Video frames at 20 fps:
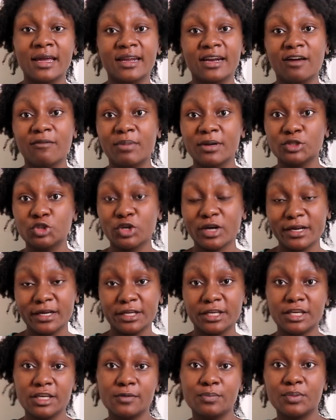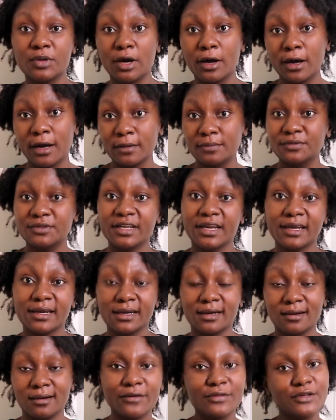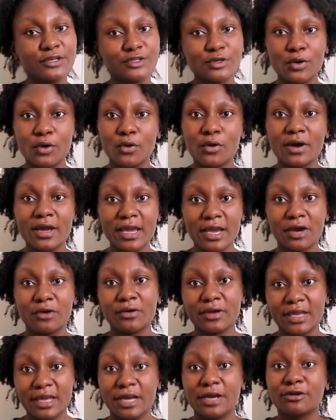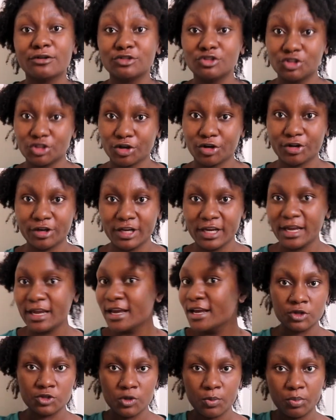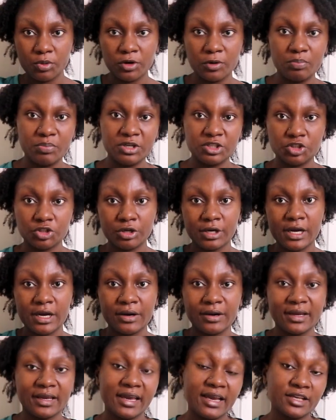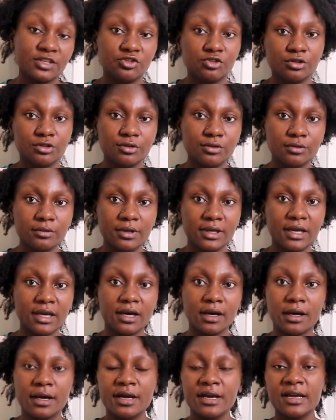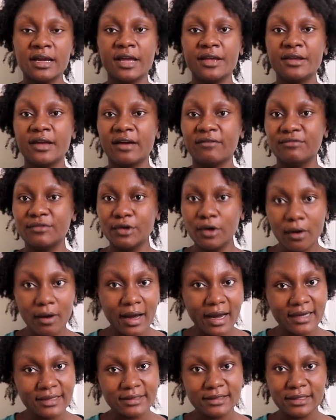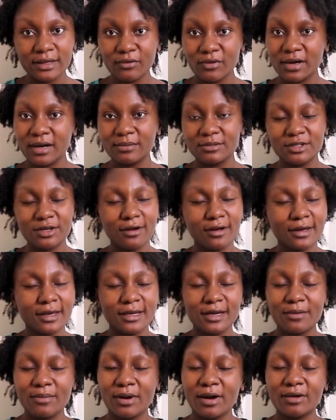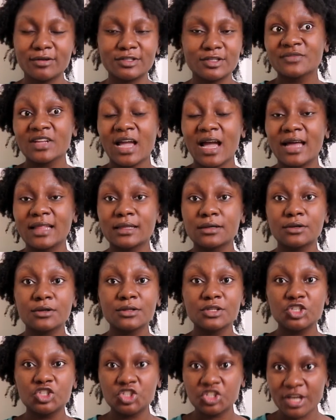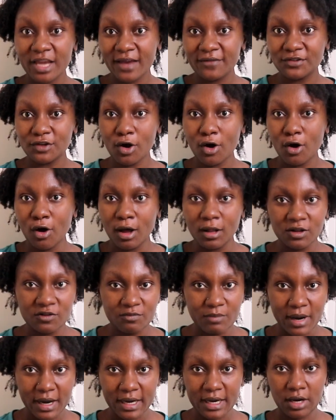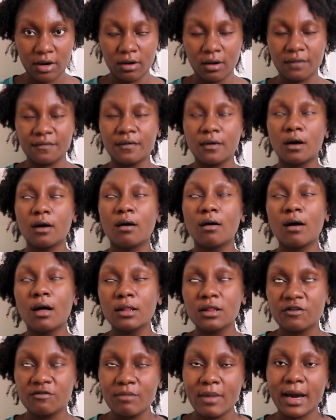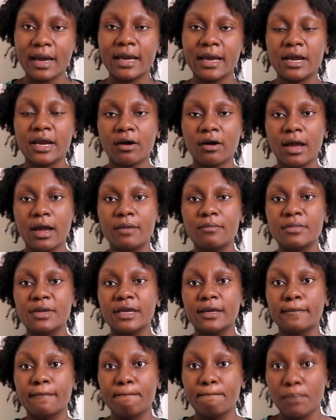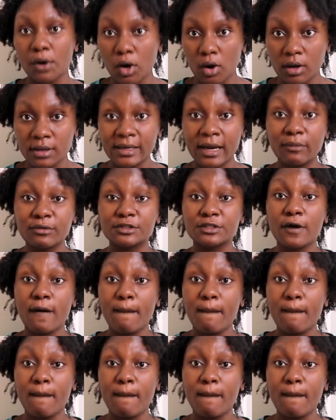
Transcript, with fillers: and I've been trying to keep y'all updated on this whole hair care journey. Also put a picture here in case you're new here and you have no idea what I'm talking about. I literally shaved all of my hair off. All of my hair, I mean bald. I was